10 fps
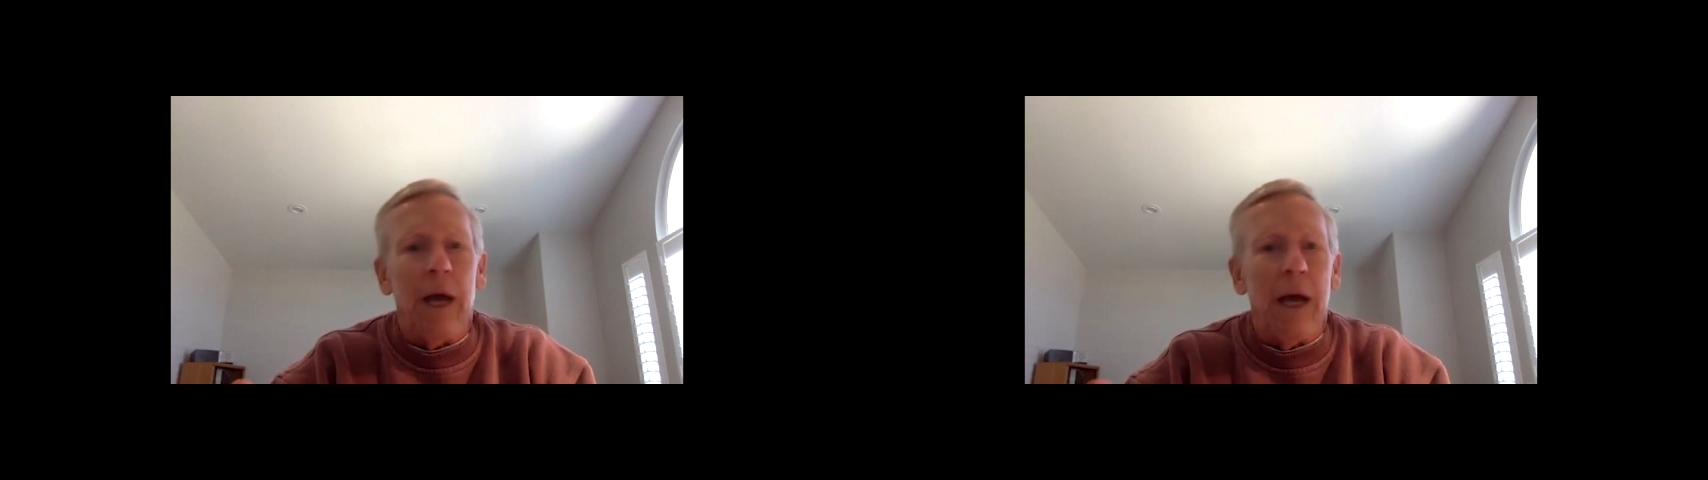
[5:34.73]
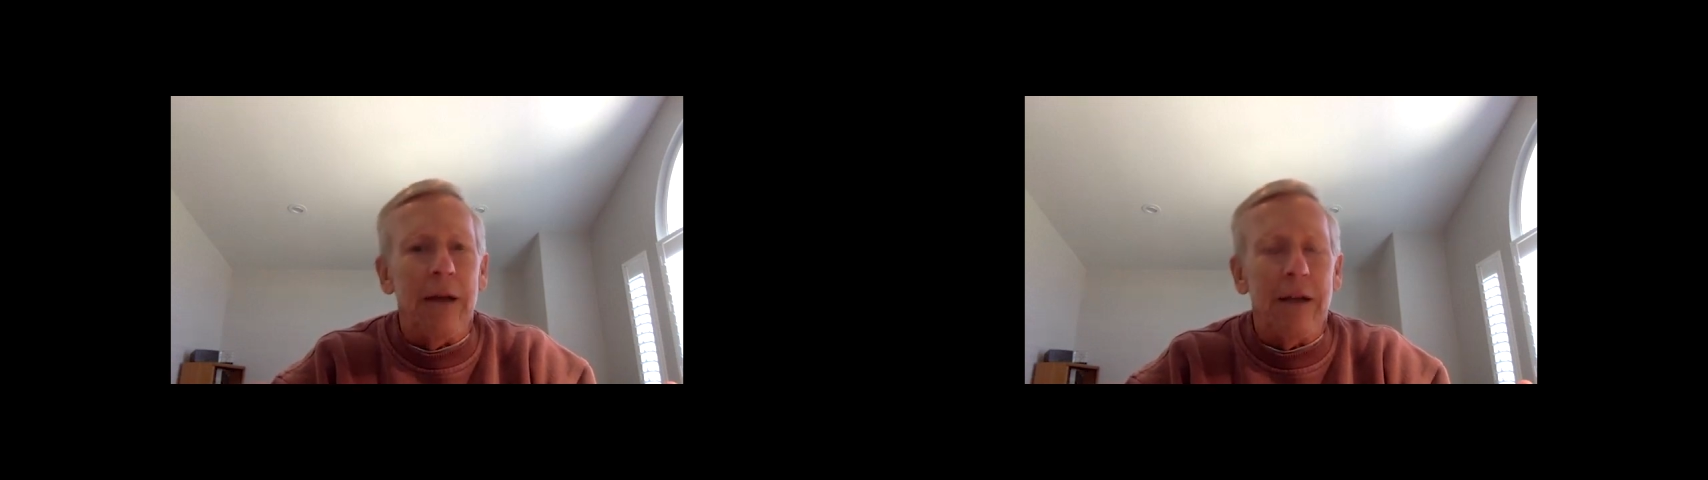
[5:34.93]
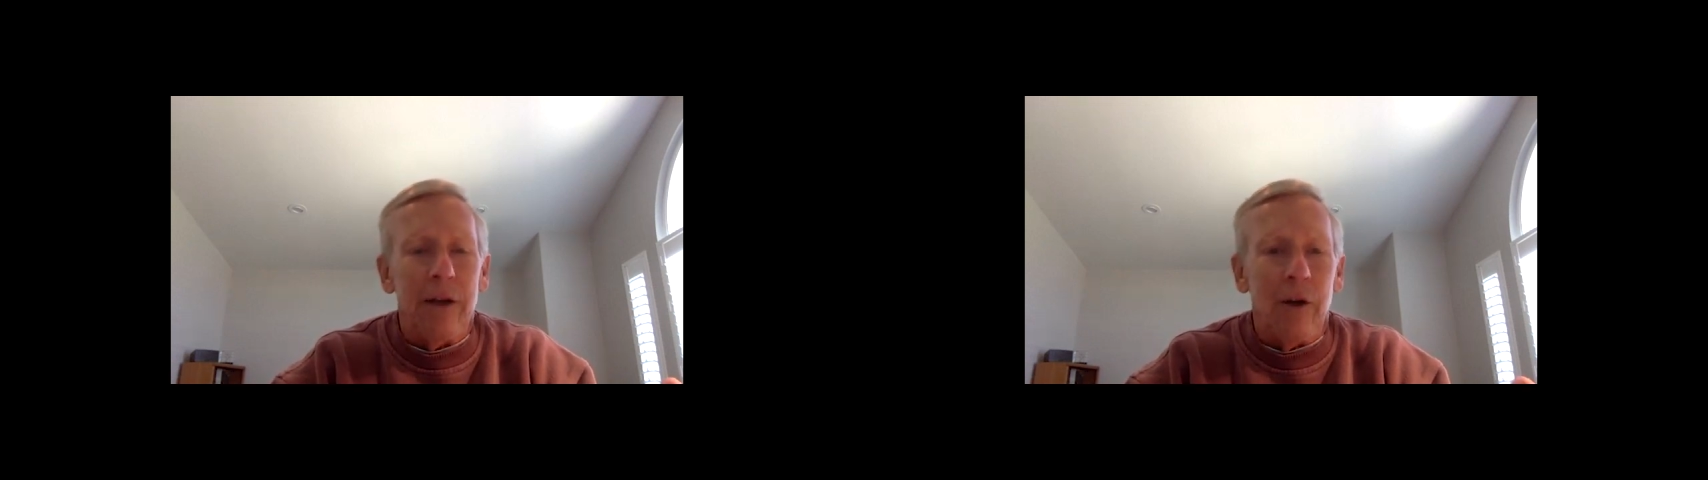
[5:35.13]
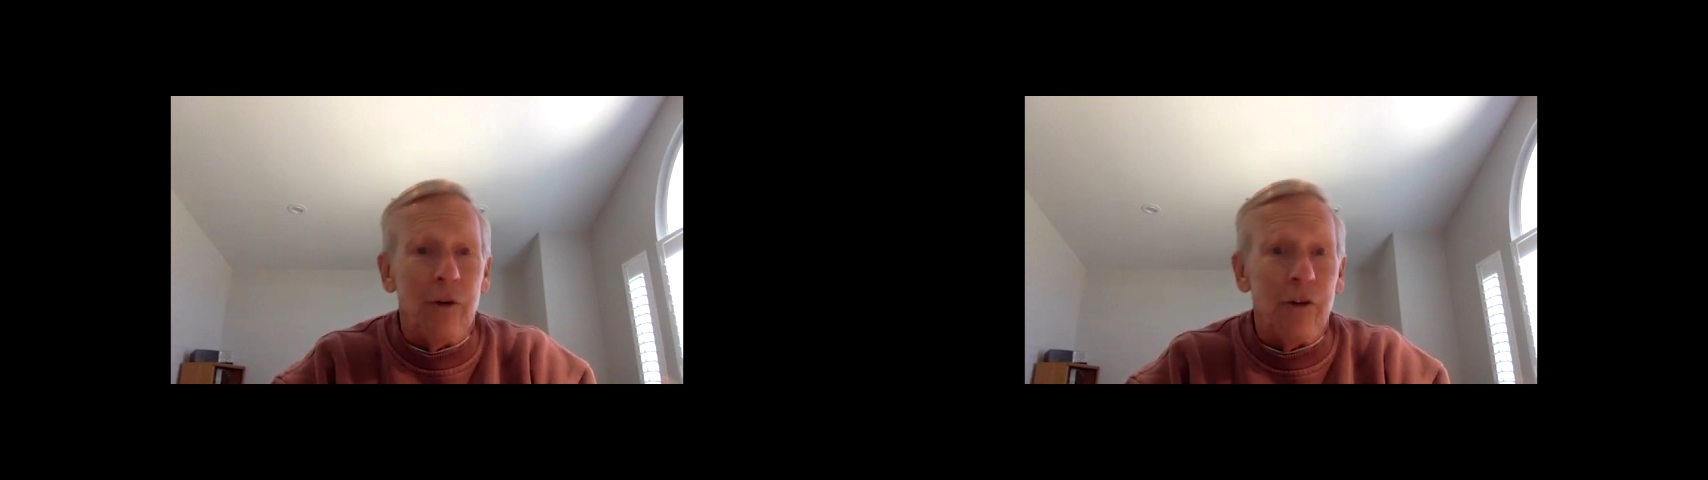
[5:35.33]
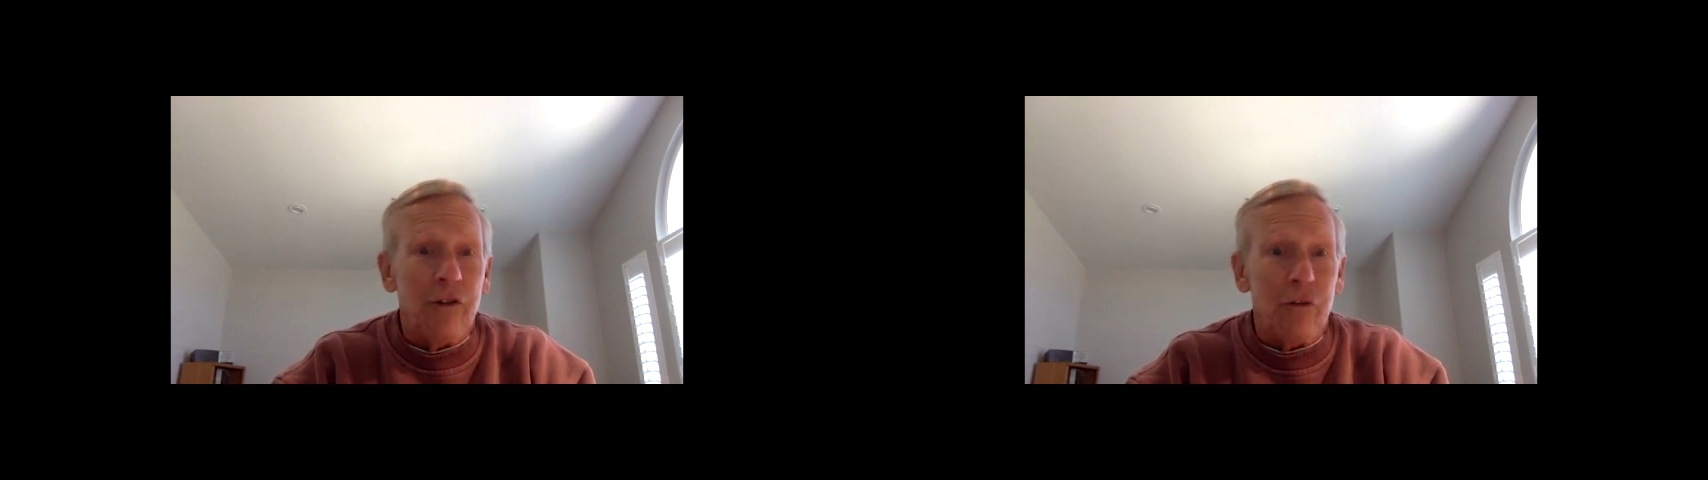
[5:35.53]
and
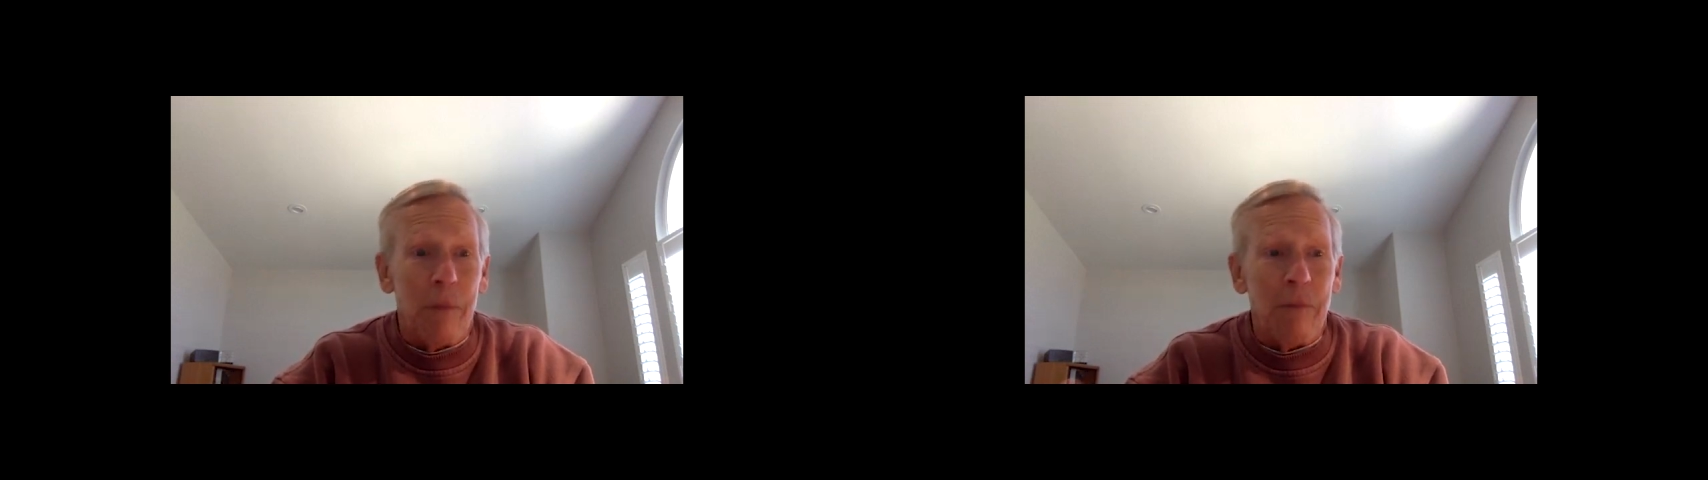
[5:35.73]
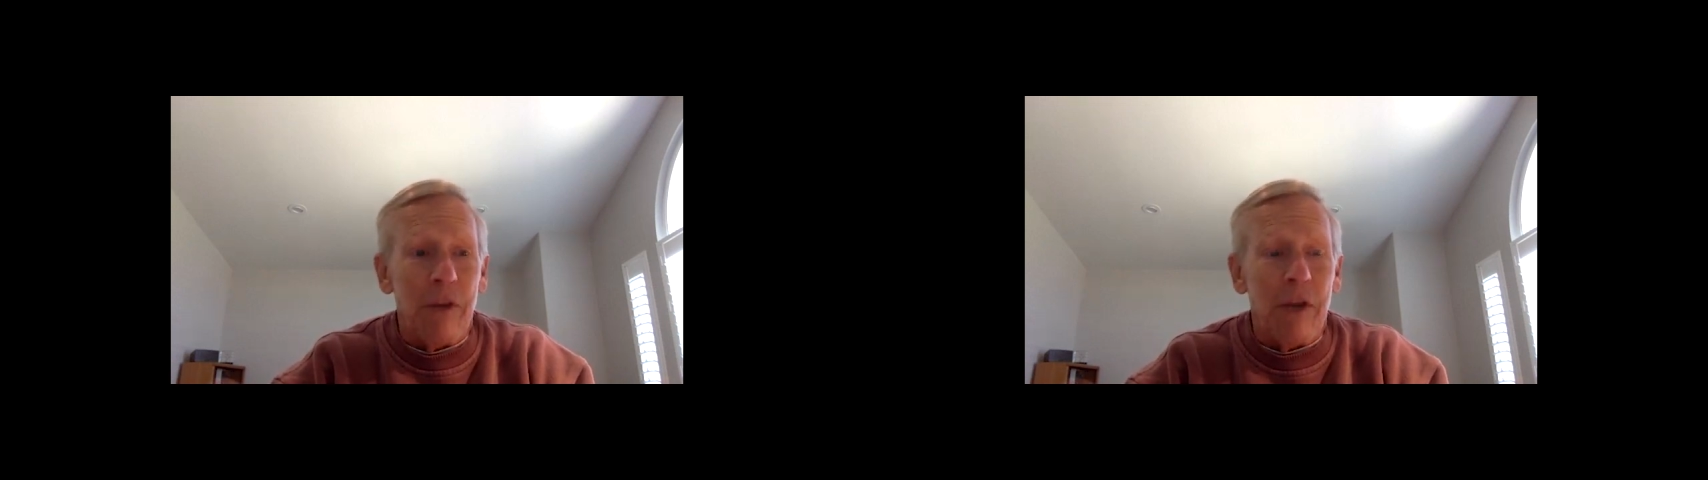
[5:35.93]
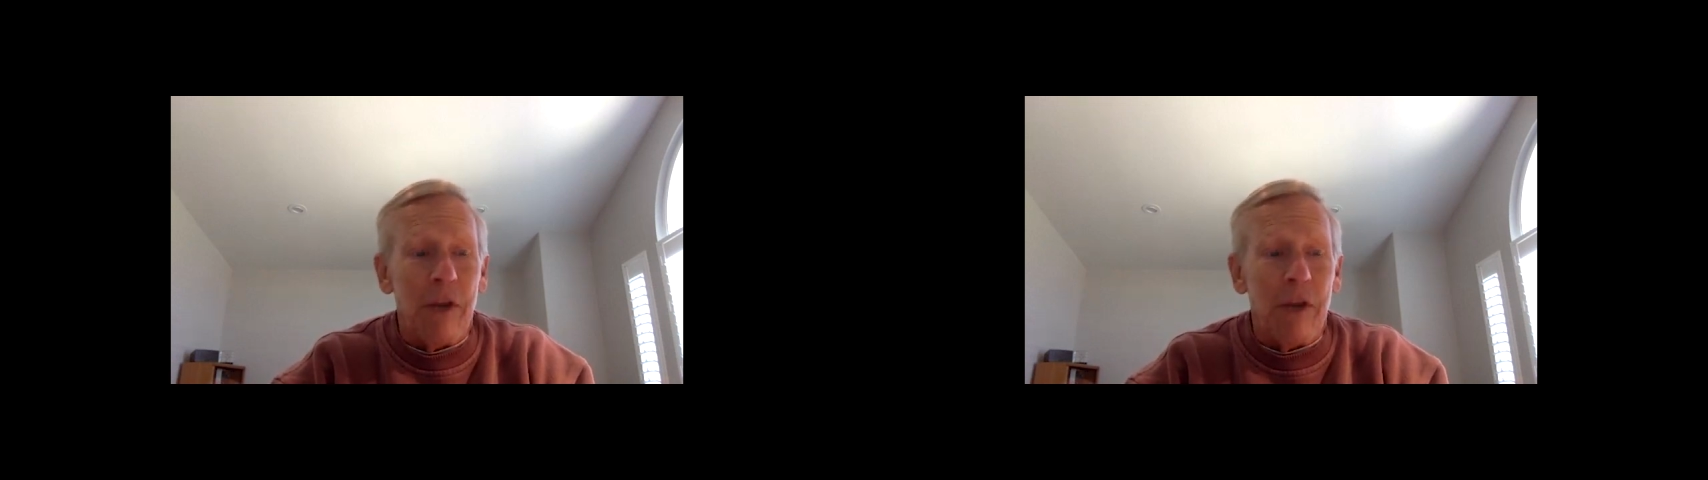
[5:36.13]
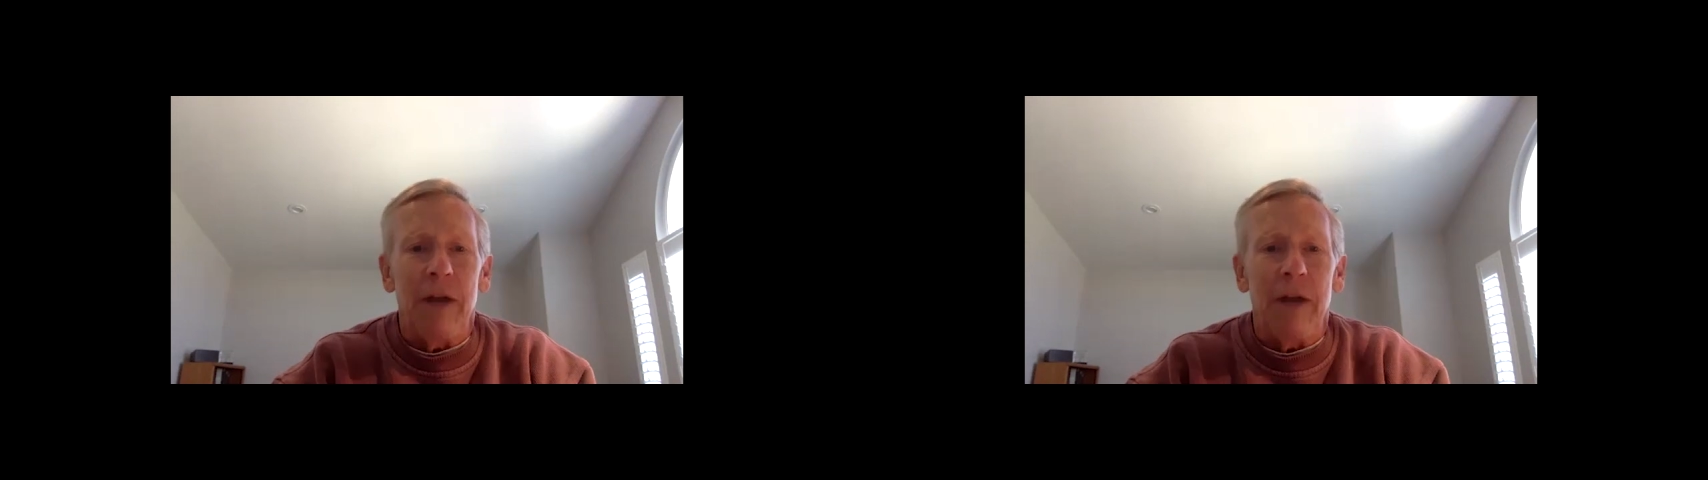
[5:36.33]
this cryptic,